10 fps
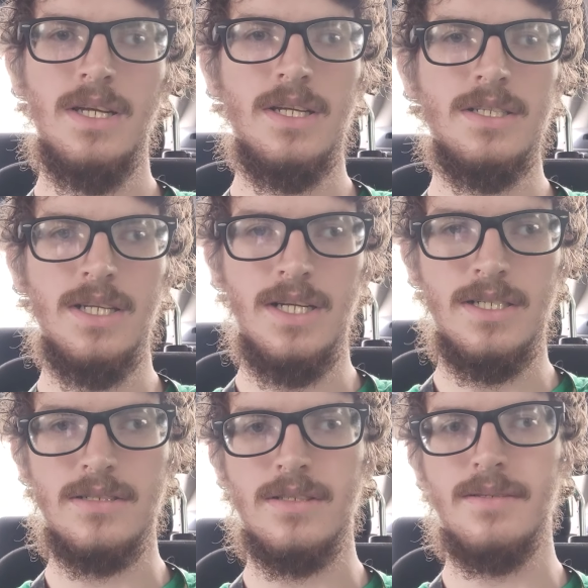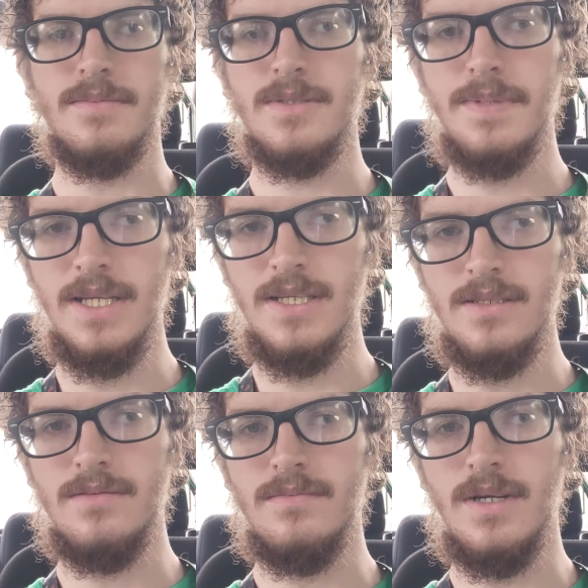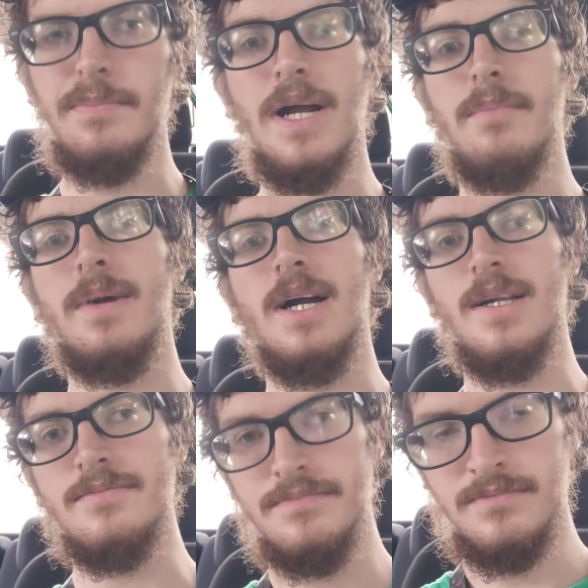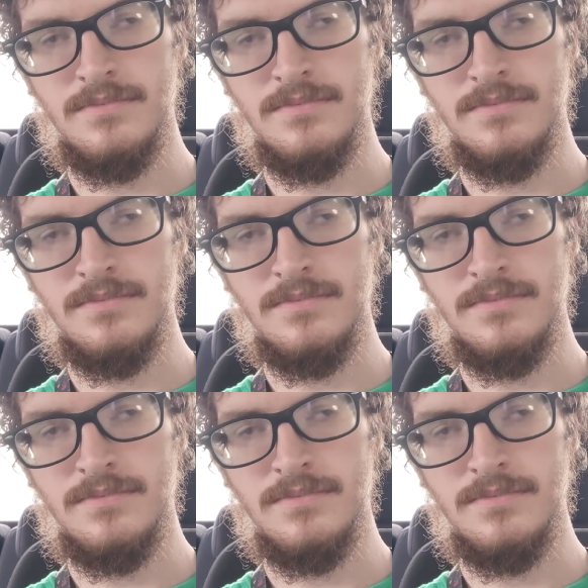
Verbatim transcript: And yes, I'm speaking about mine.